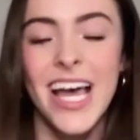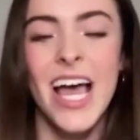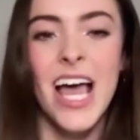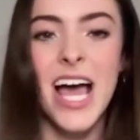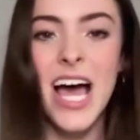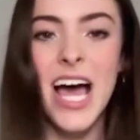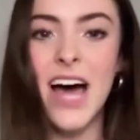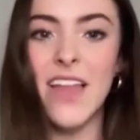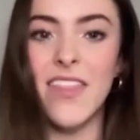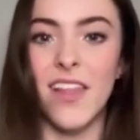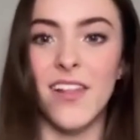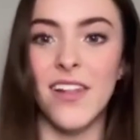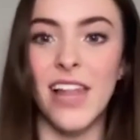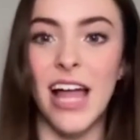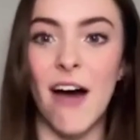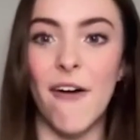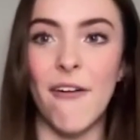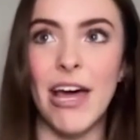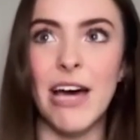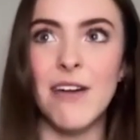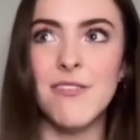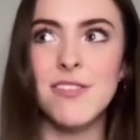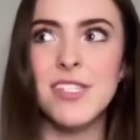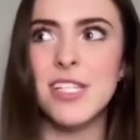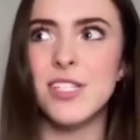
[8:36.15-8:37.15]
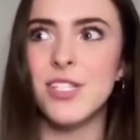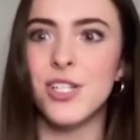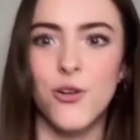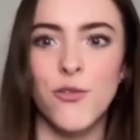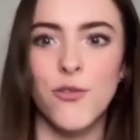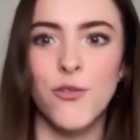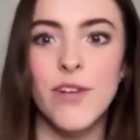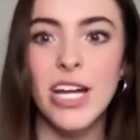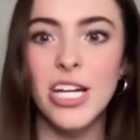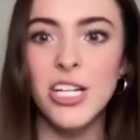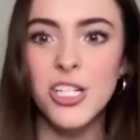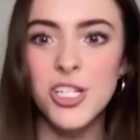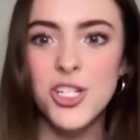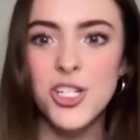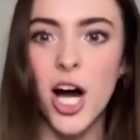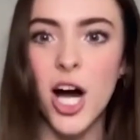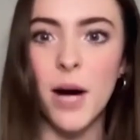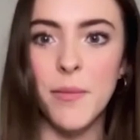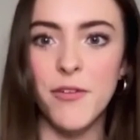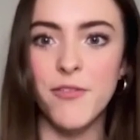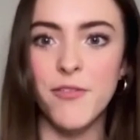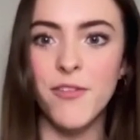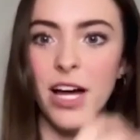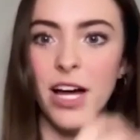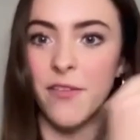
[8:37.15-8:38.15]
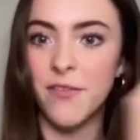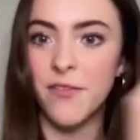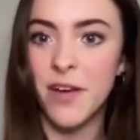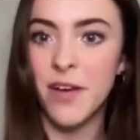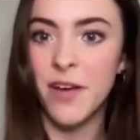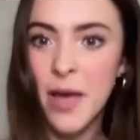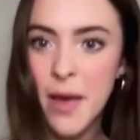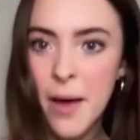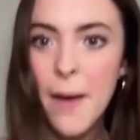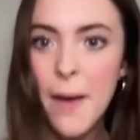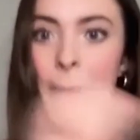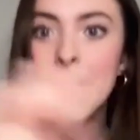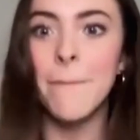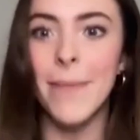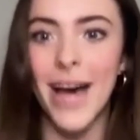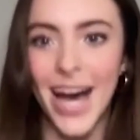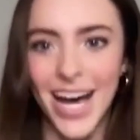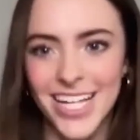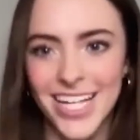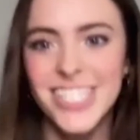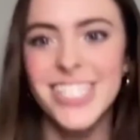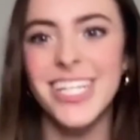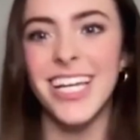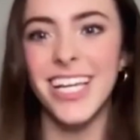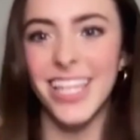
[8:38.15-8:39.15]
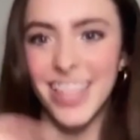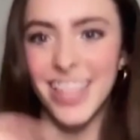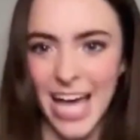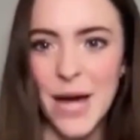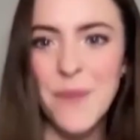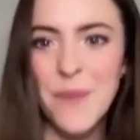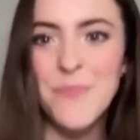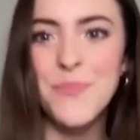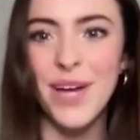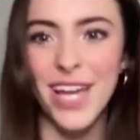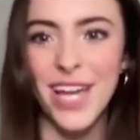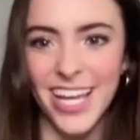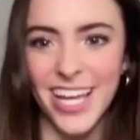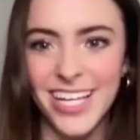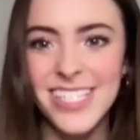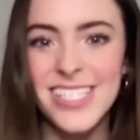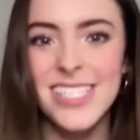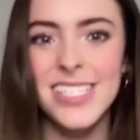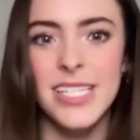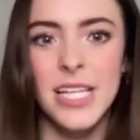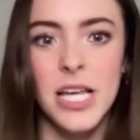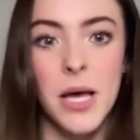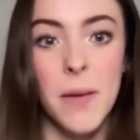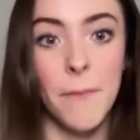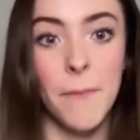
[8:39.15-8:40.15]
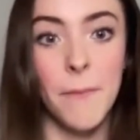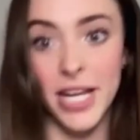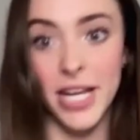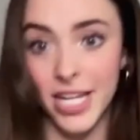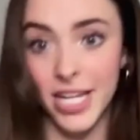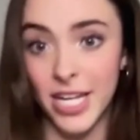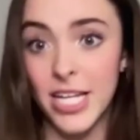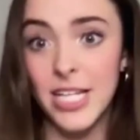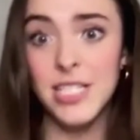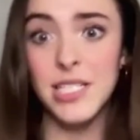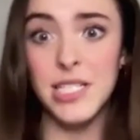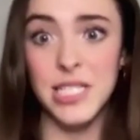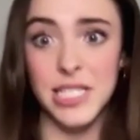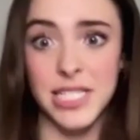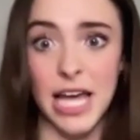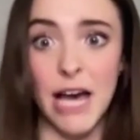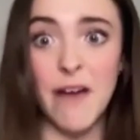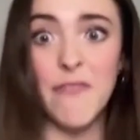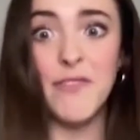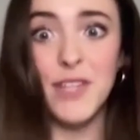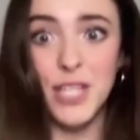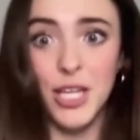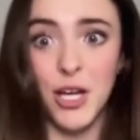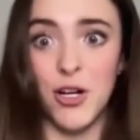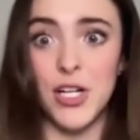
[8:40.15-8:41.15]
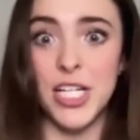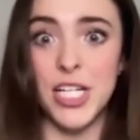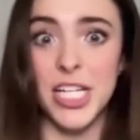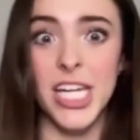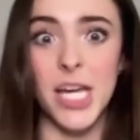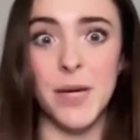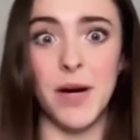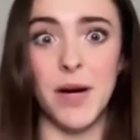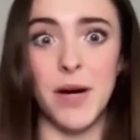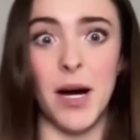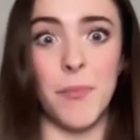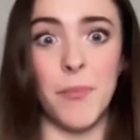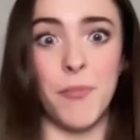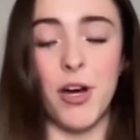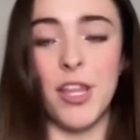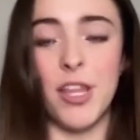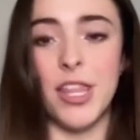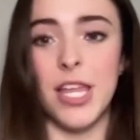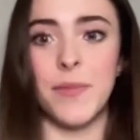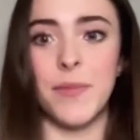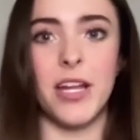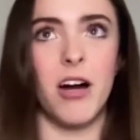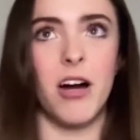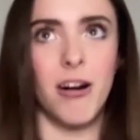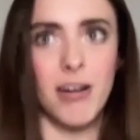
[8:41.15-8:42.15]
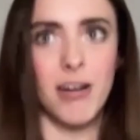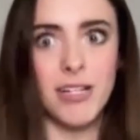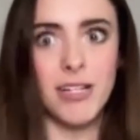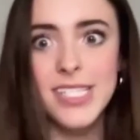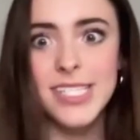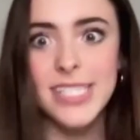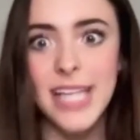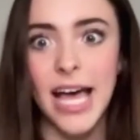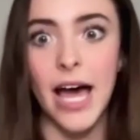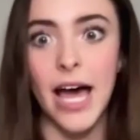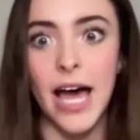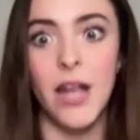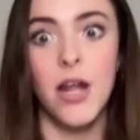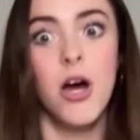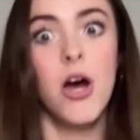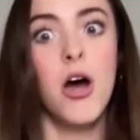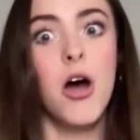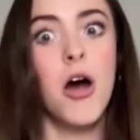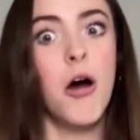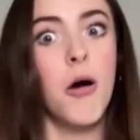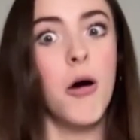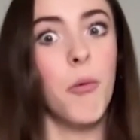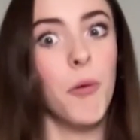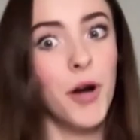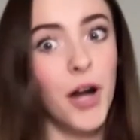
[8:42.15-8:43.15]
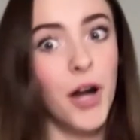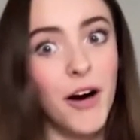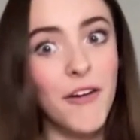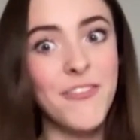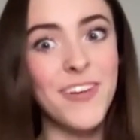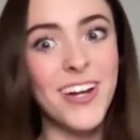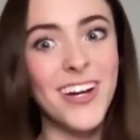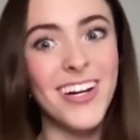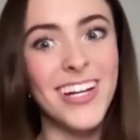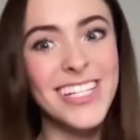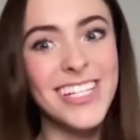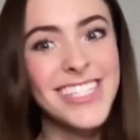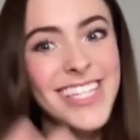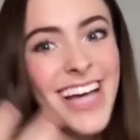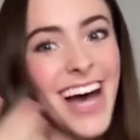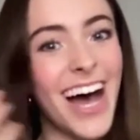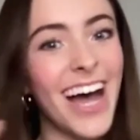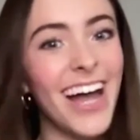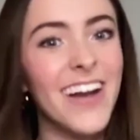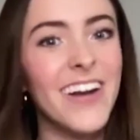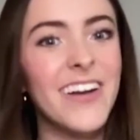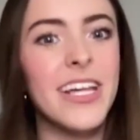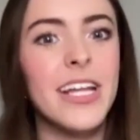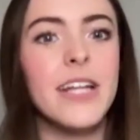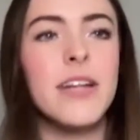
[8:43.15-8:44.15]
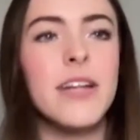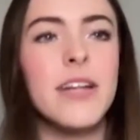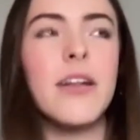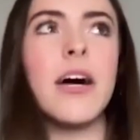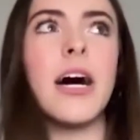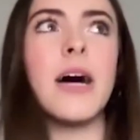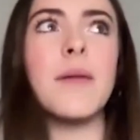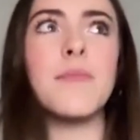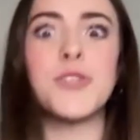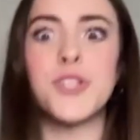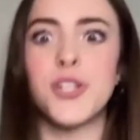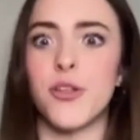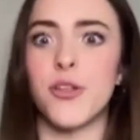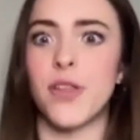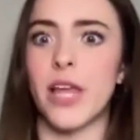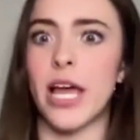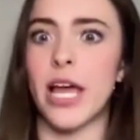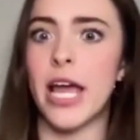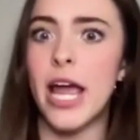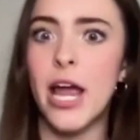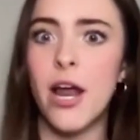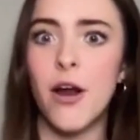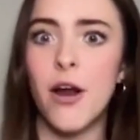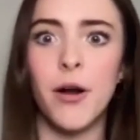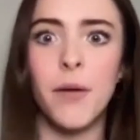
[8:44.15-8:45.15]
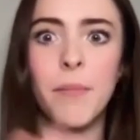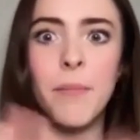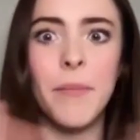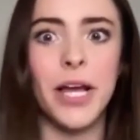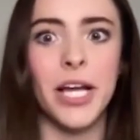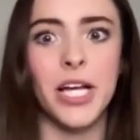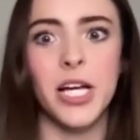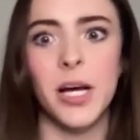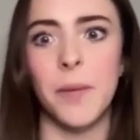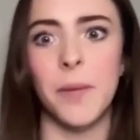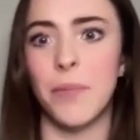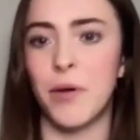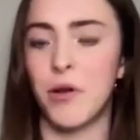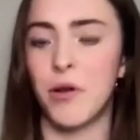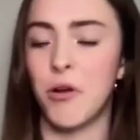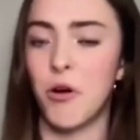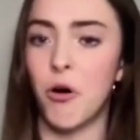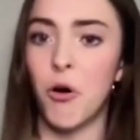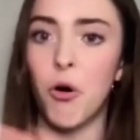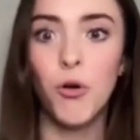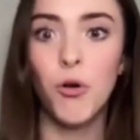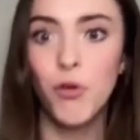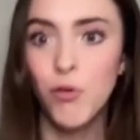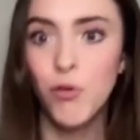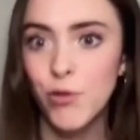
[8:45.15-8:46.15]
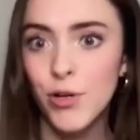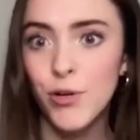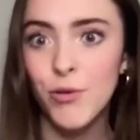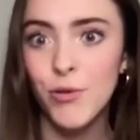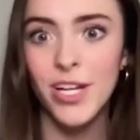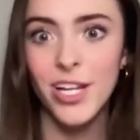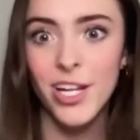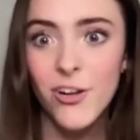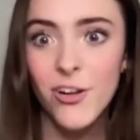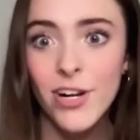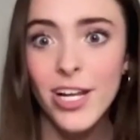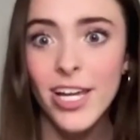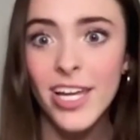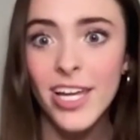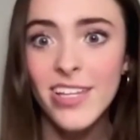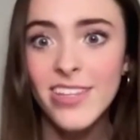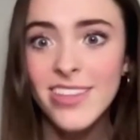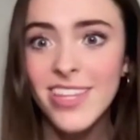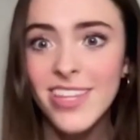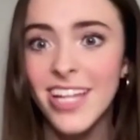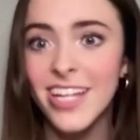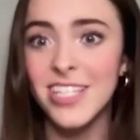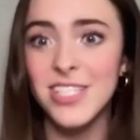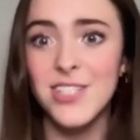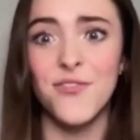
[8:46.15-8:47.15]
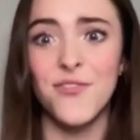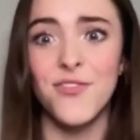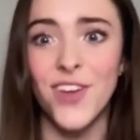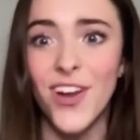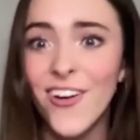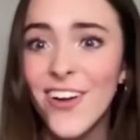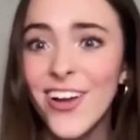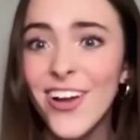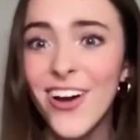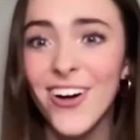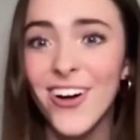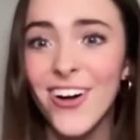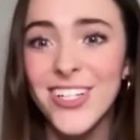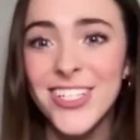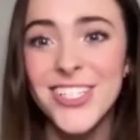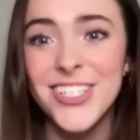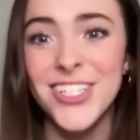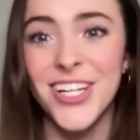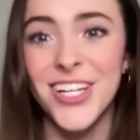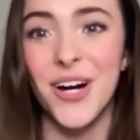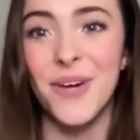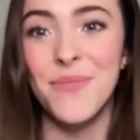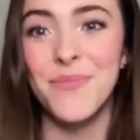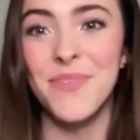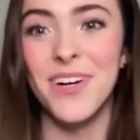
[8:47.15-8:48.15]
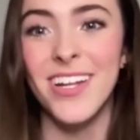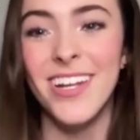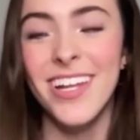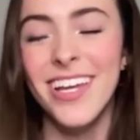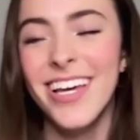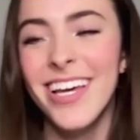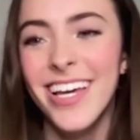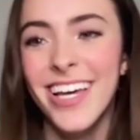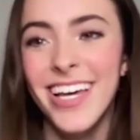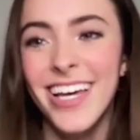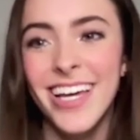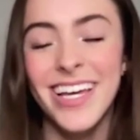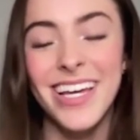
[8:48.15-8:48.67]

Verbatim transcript: And the Loud House does a great job of kind of matching that pace. But it Absolutely. is definitely hard to keep up with. I mean, on set, we're all very tired, and I'm sure the hair and makeup and the whole crew can agree that there's it's a so very many hard characters.